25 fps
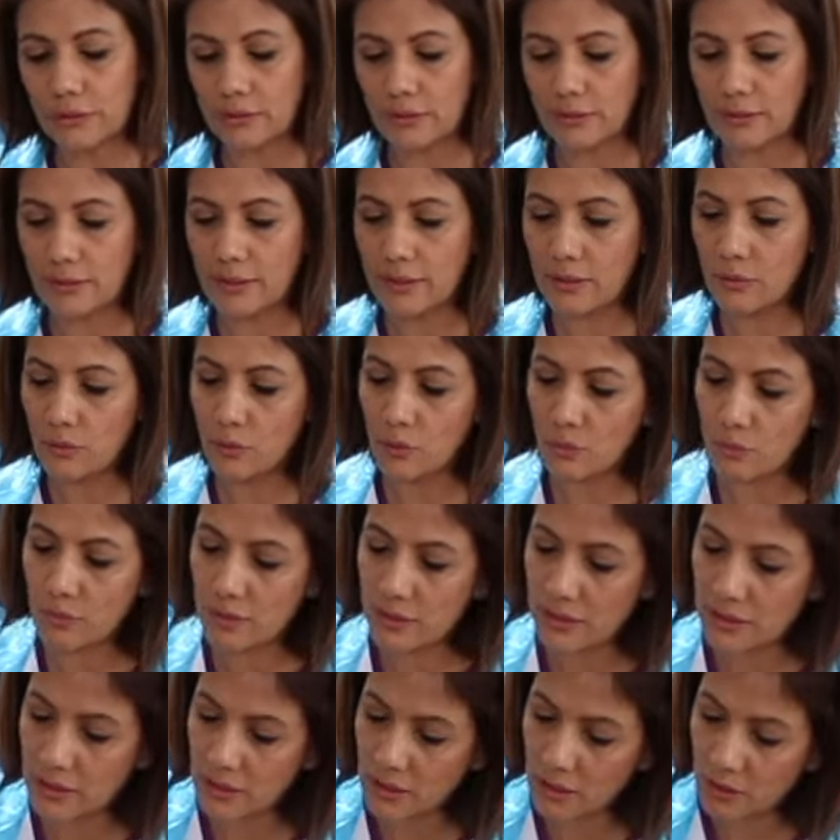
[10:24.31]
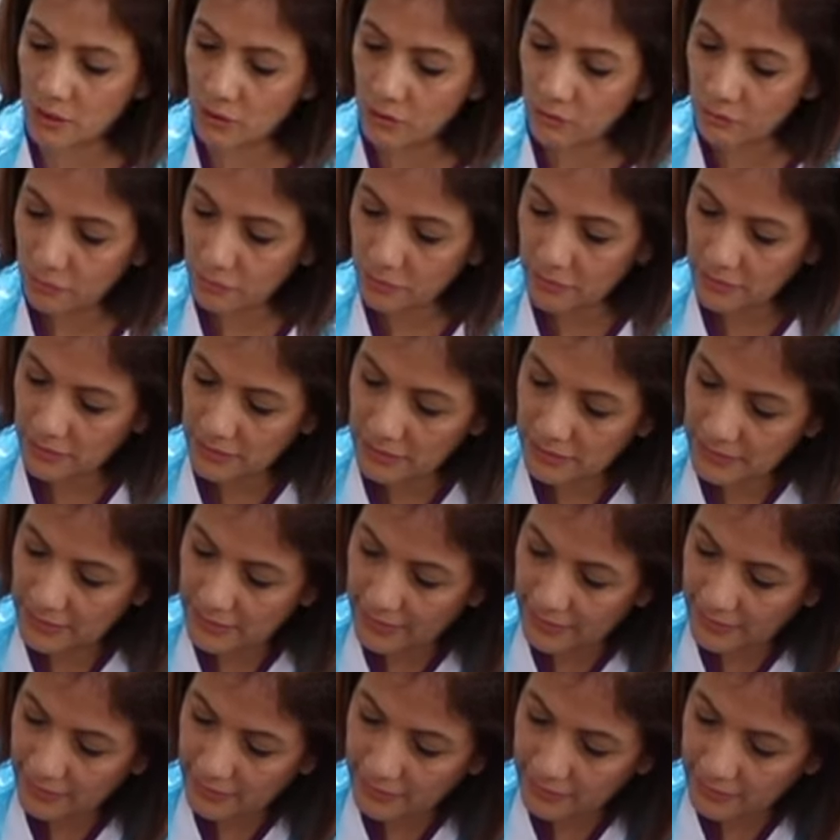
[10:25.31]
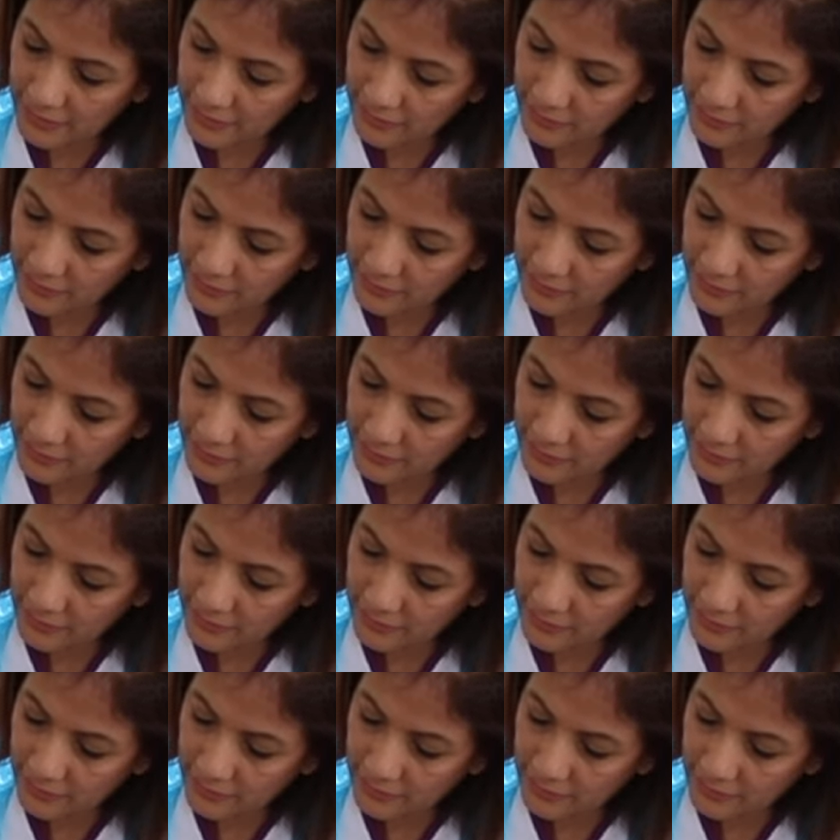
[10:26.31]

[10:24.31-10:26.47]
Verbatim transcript: okay always start off with the neck